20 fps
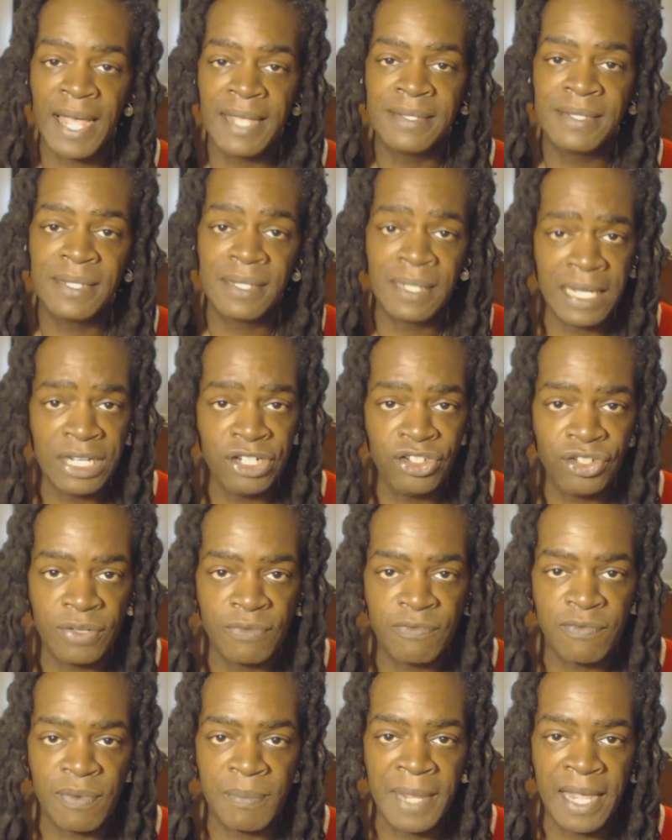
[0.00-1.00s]

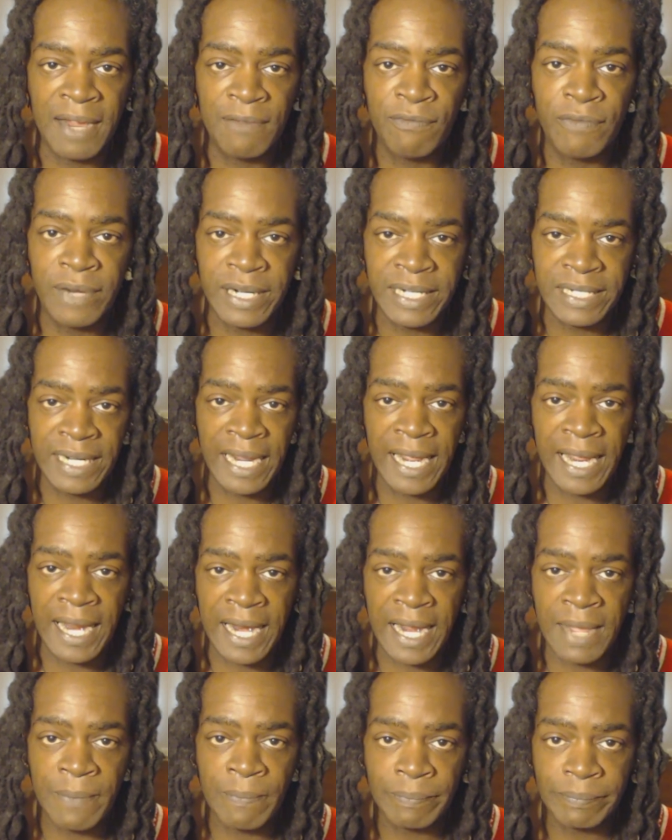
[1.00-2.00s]
isolation from
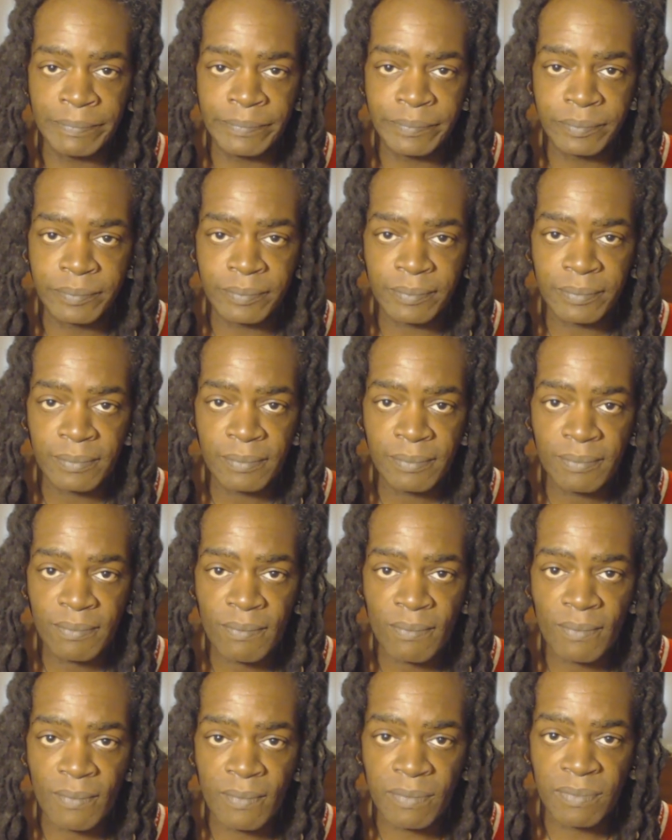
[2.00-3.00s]
everyday
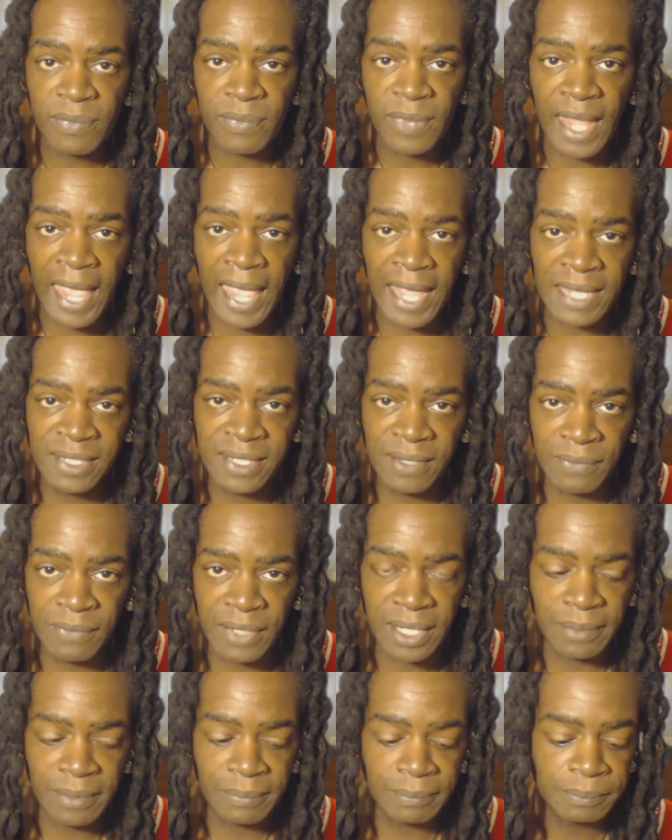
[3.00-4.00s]

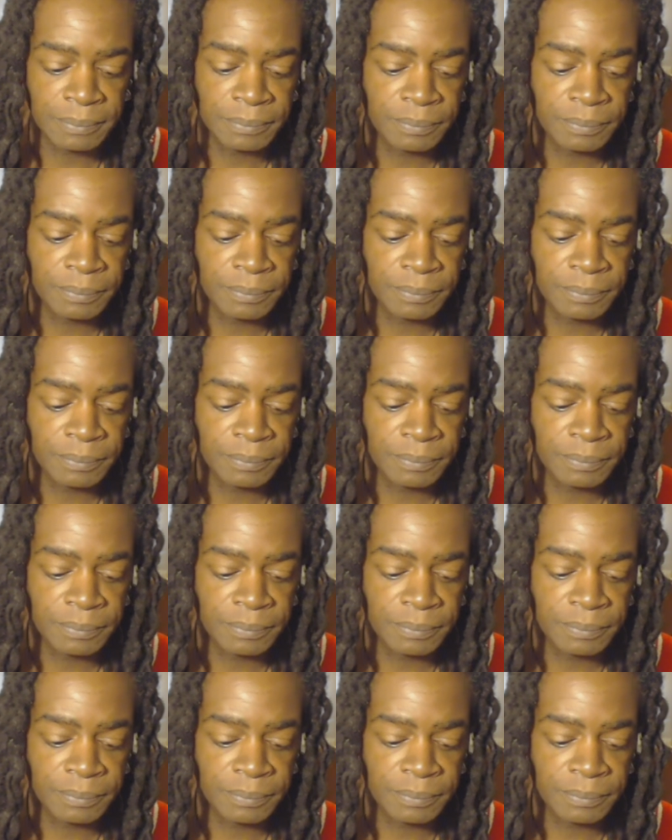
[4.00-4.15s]
activity.